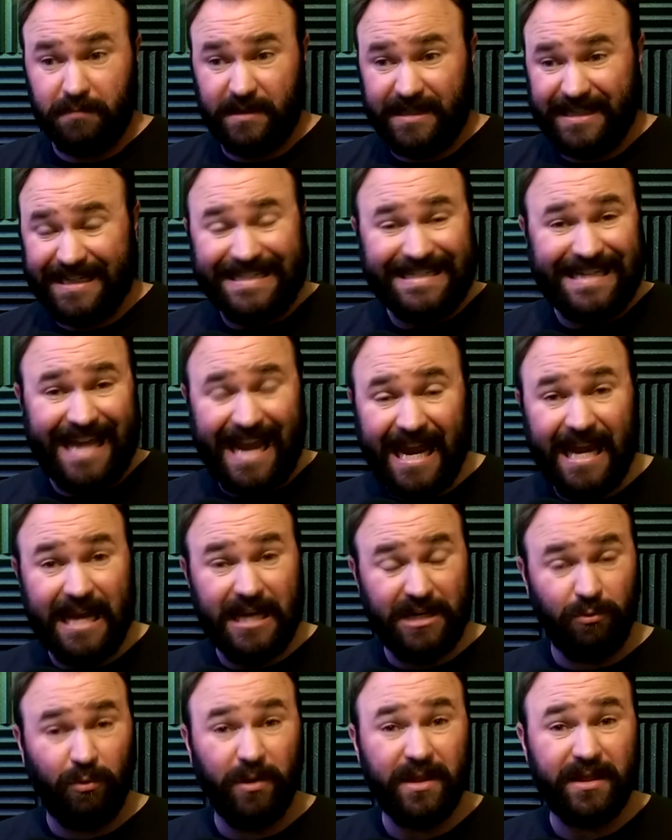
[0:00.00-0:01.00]

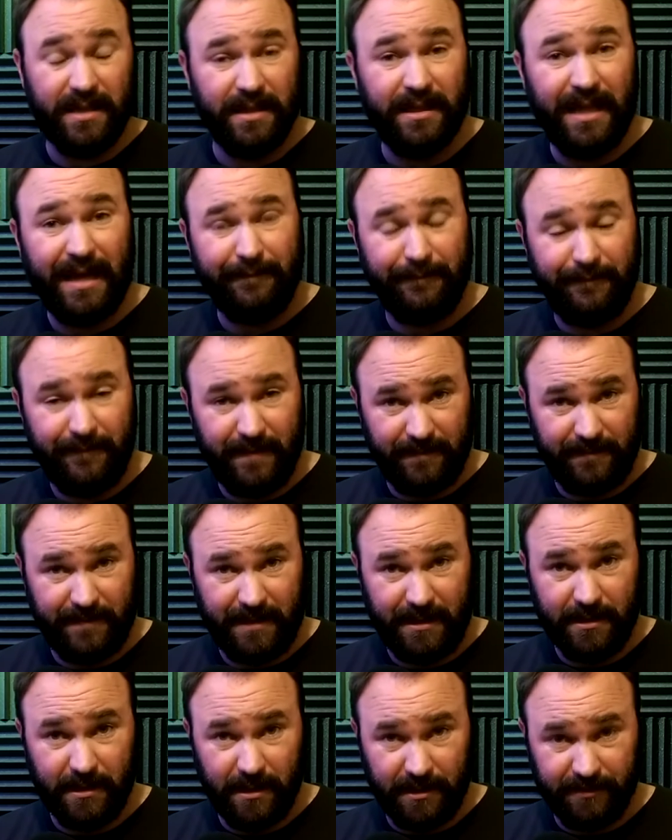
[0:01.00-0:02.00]
contained within that
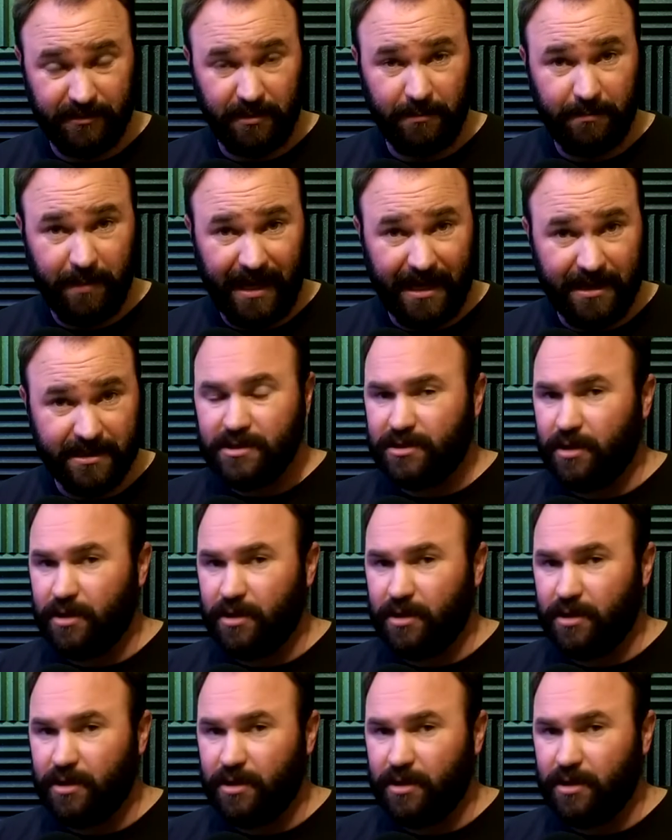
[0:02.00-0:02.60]
1500 bytes.